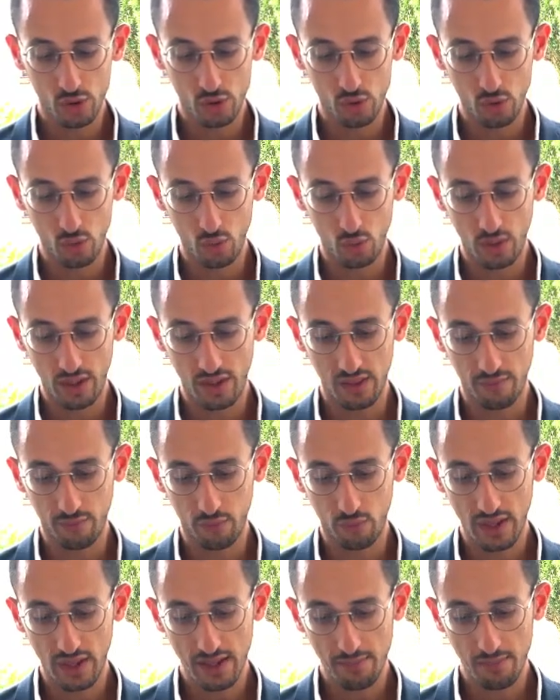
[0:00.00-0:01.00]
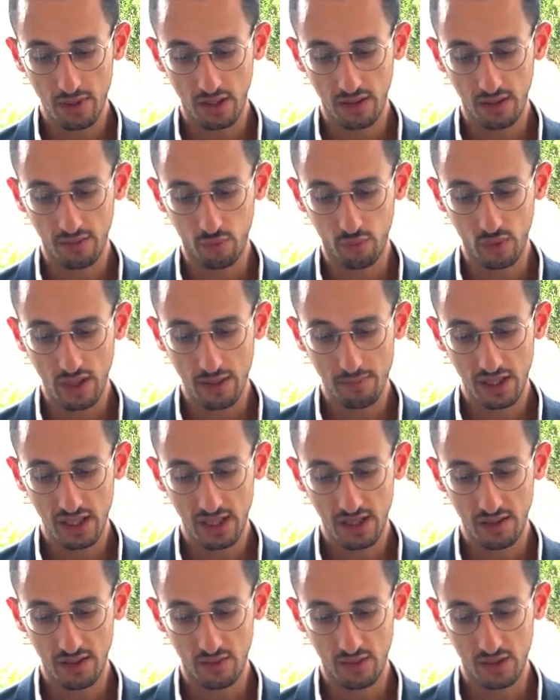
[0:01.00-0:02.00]
So in the
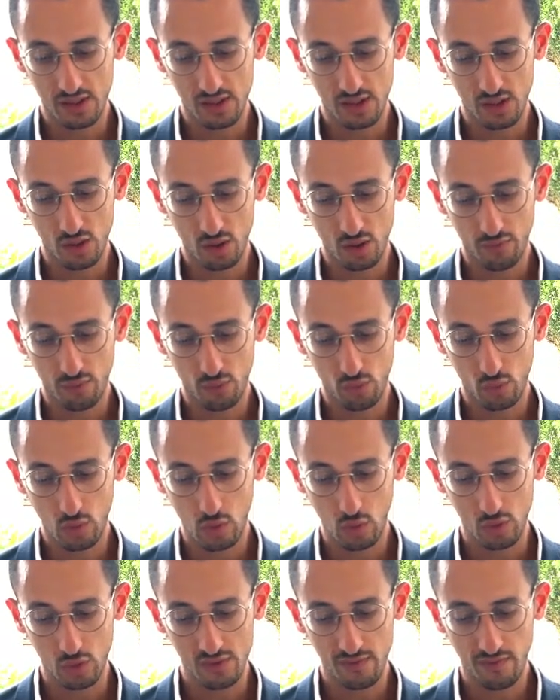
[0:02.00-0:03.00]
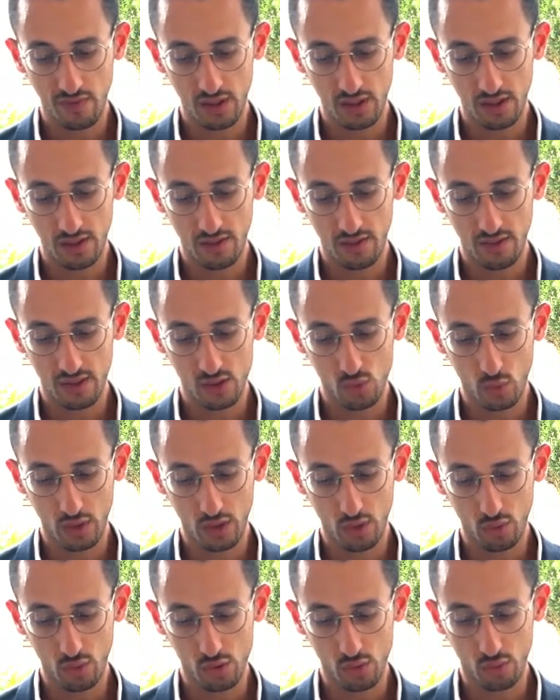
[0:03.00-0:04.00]
foramina, this is the nerve root, looks fine. This
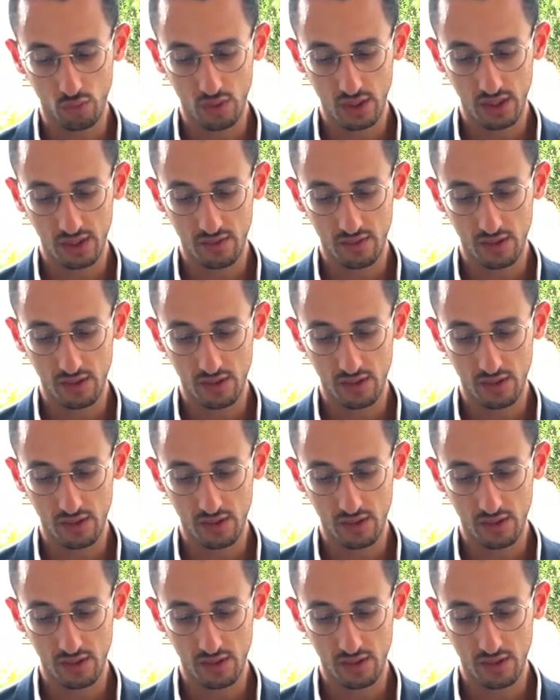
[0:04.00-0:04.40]
one looks all right.